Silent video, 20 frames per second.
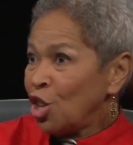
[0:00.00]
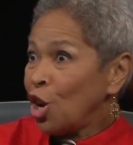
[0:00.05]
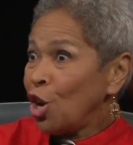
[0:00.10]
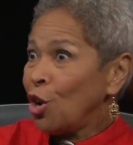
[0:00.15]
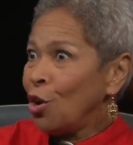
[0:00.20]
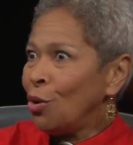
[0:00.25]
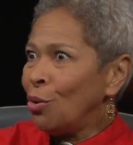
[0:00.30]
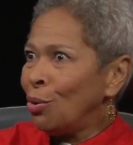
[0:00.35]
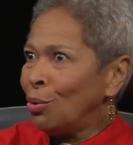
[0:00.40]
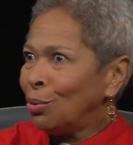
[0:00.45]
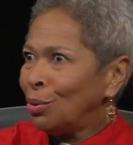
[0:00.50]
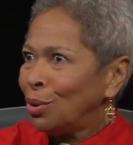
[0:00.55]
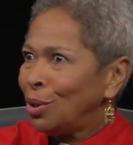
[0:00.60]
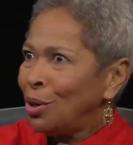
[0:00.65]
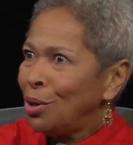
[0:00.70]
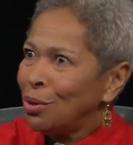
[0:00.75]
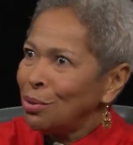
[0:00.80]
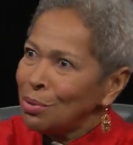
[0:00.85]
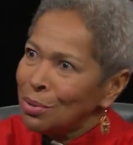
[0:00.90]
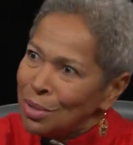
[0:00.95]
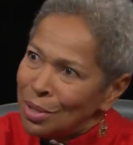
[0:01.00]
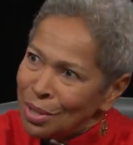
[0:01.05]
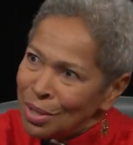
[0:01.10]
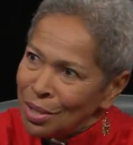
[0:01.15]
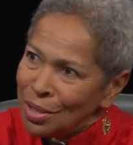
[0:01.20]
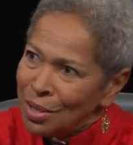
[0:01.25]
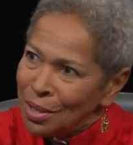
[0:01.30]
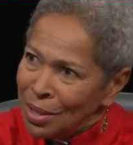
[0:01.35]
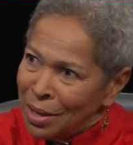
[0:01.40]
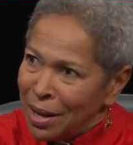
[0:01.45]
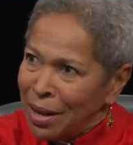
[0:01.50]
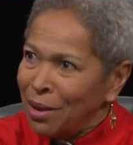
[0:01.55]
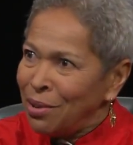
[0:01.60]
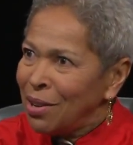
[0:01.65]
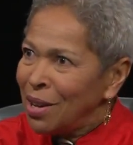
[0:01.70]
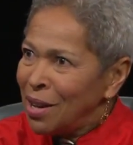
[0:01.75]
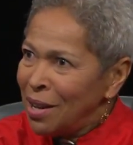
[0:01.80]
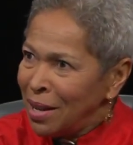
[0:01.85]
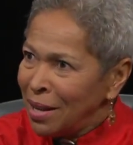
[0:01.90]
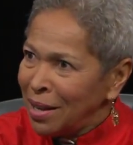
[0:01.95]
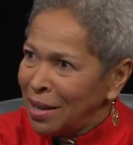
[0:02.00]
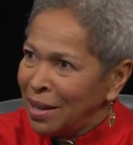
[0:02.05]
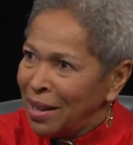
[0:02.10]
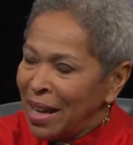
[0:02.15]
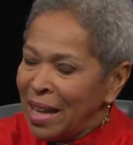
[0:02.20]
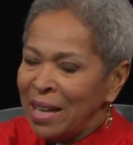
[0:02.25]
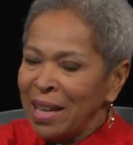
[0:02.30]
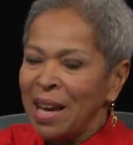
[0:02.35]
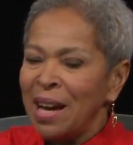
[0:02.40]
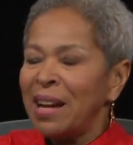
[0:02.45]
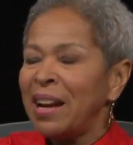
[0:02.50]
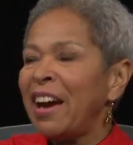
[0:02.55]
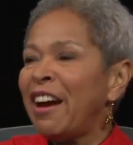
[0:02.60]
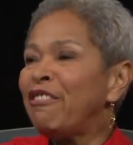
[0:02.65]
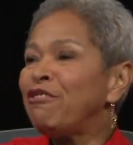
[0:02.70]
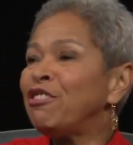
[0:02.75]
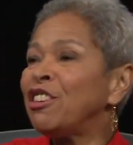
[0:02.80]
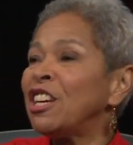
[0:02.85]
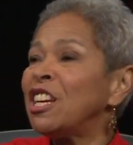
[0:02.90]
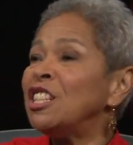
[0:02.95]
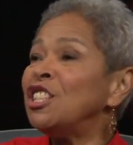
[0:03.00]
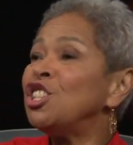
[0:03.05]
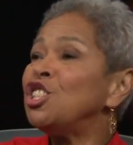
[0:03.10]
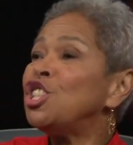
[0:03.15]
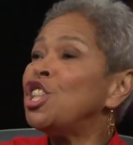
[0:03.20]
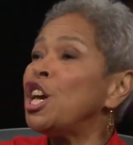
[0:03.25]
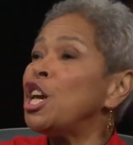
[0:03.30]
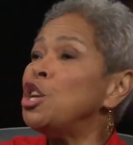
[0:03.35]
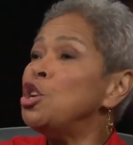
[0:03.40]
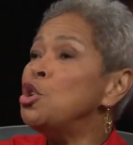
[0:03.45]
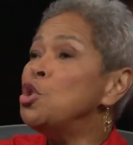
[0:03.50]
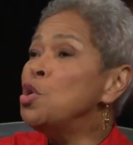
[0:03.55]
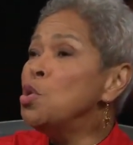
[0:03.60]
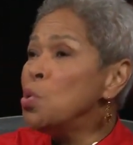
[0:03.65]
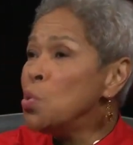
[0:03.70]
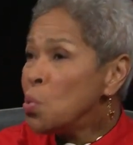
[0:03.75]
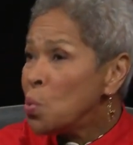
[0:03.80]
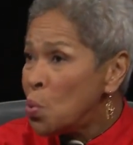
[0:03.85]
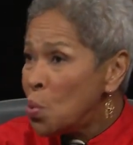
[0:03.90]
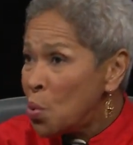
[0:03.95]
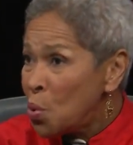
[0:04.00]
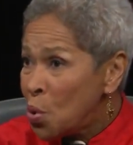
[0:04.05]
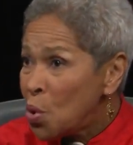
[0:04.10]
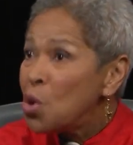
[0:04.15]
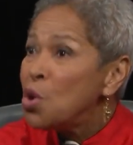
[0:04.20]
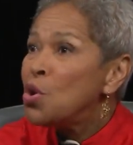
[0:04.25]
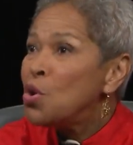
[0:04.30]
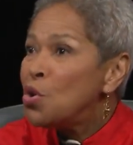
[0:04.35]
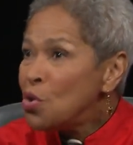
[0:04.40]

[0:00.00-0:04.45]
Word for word: the Gold Coast, yeah. now Ghana, and got Africans they knew, mm-hmm.